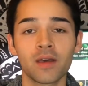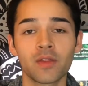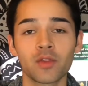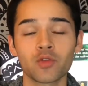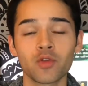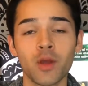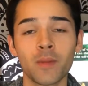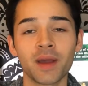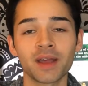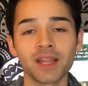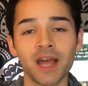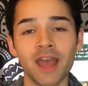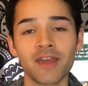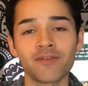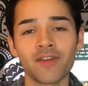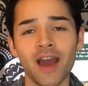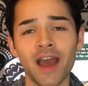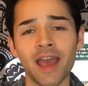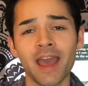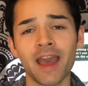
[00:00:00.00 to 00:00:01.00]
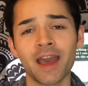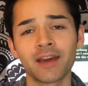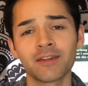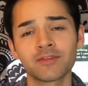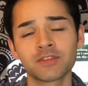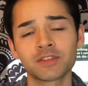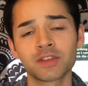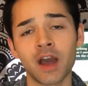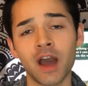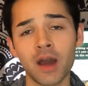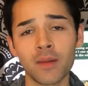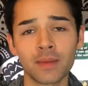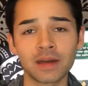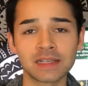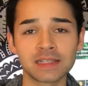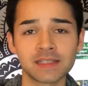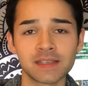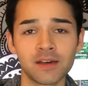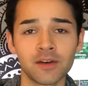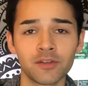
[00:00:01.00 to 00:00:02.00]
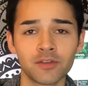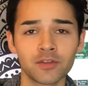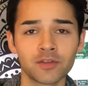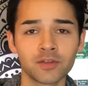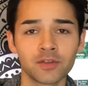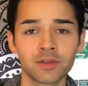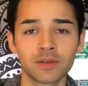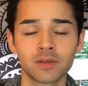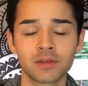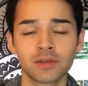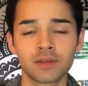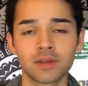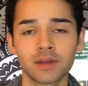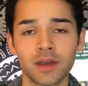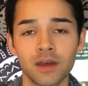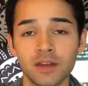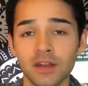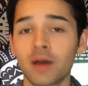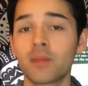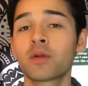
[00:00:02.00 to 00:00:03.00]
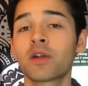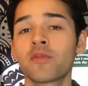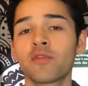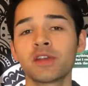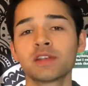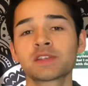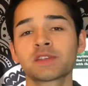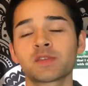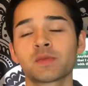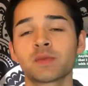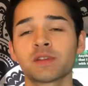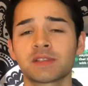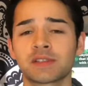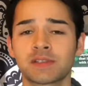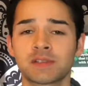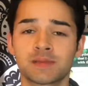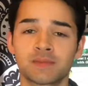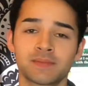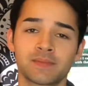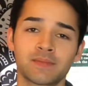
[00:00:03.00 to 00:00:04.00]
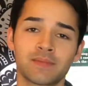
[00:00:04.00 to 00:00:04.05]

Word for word: Throughout my life, I have taught myself a number of instruments.